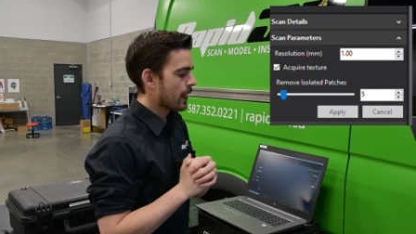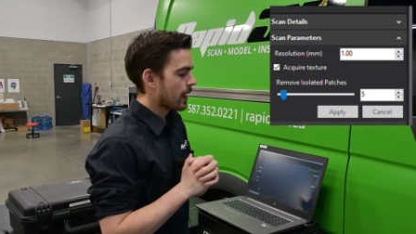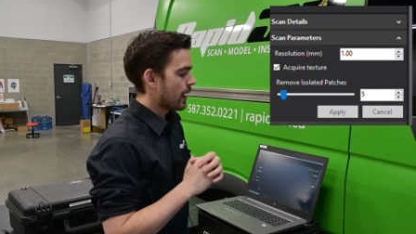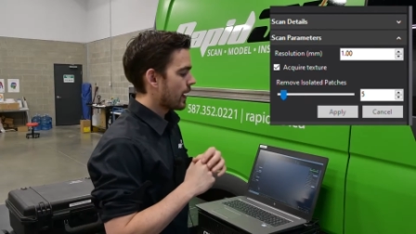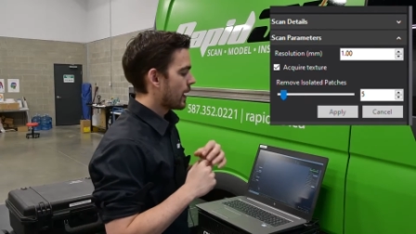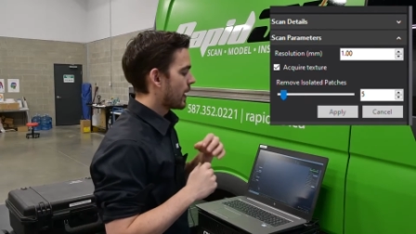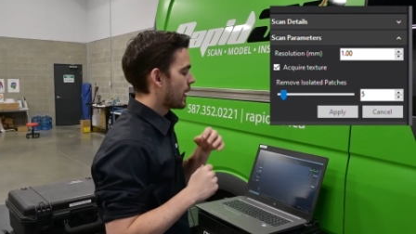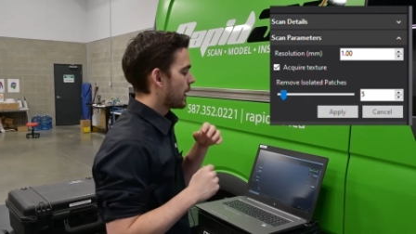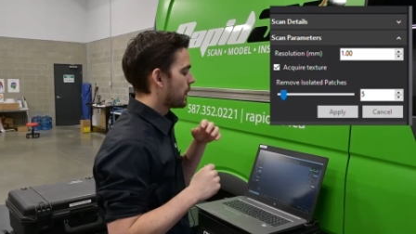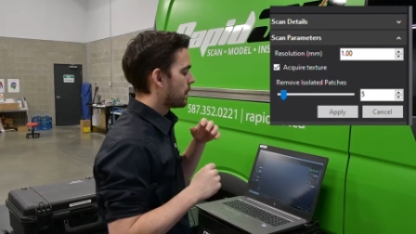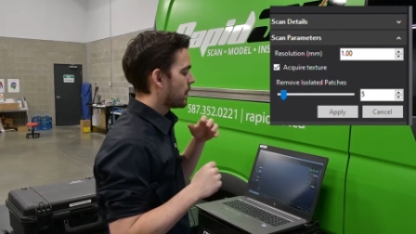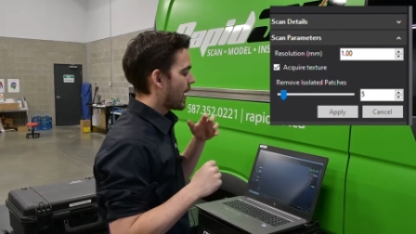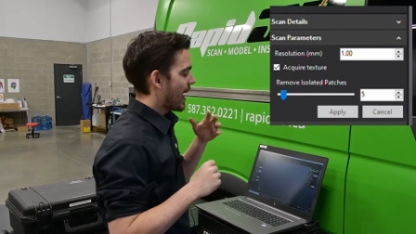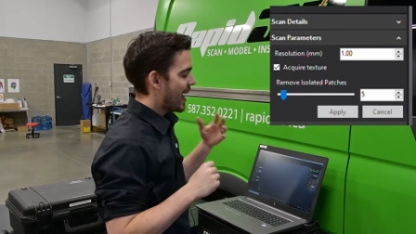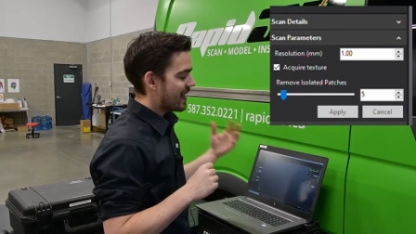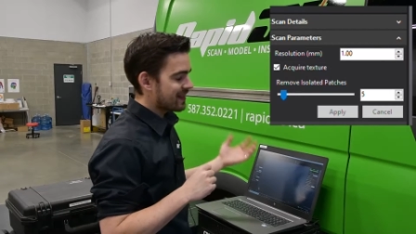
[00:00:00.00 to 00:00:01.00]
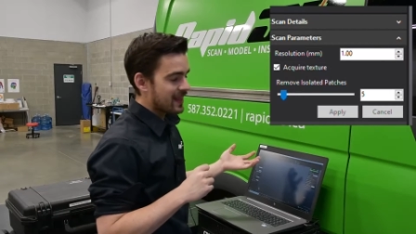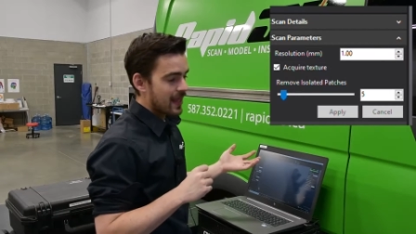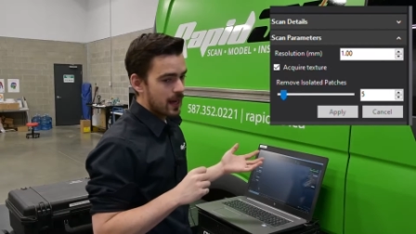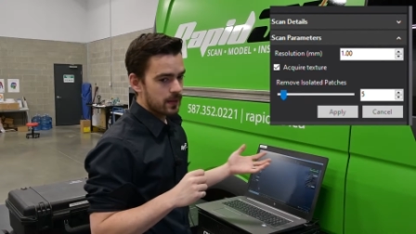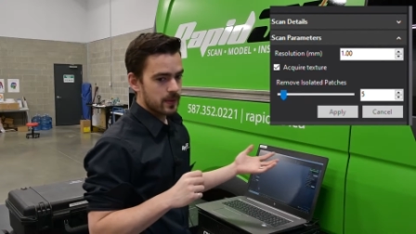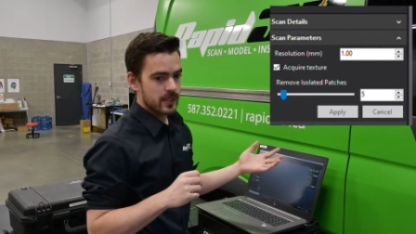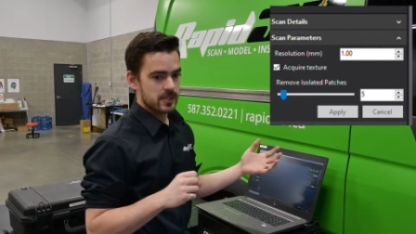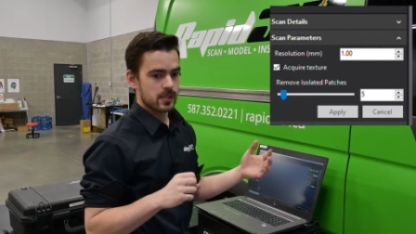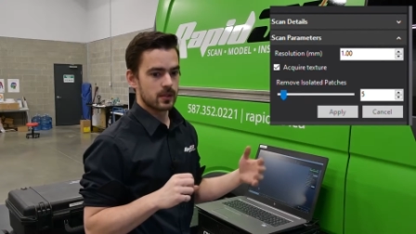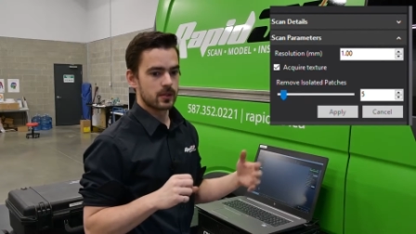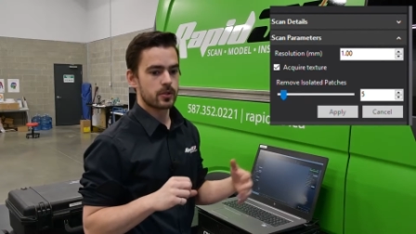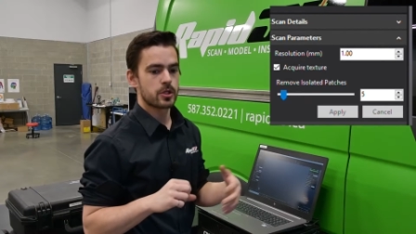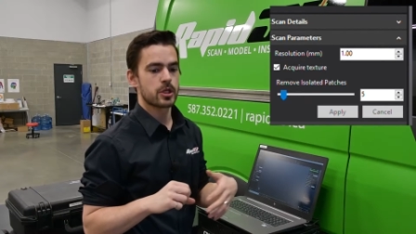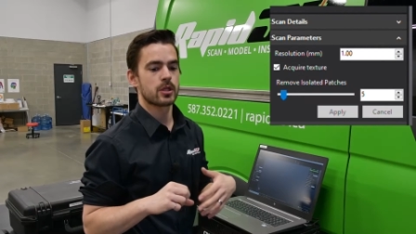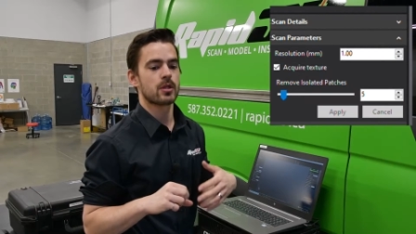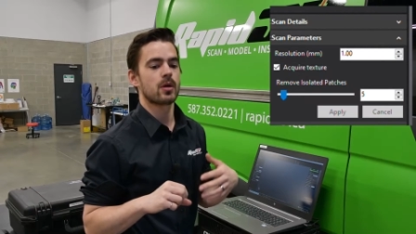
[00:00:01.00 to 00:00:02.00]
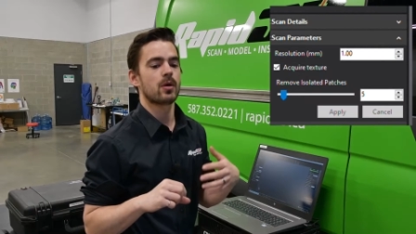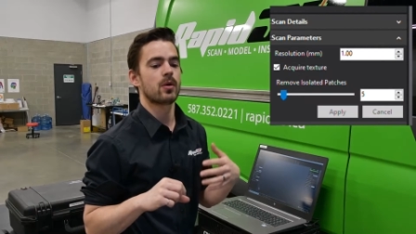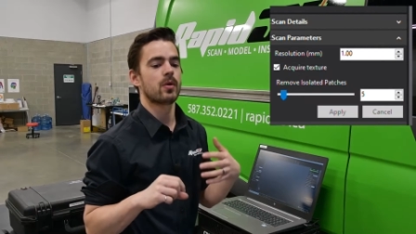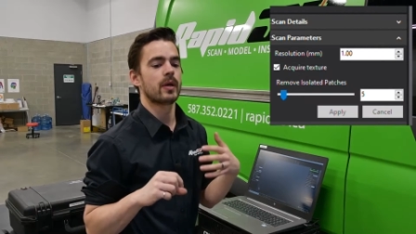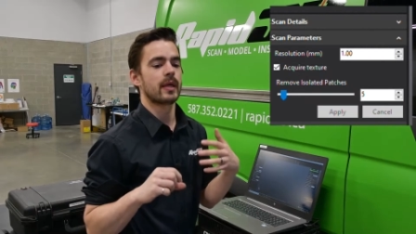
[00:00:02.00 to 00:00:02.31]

Um, at that resolution though,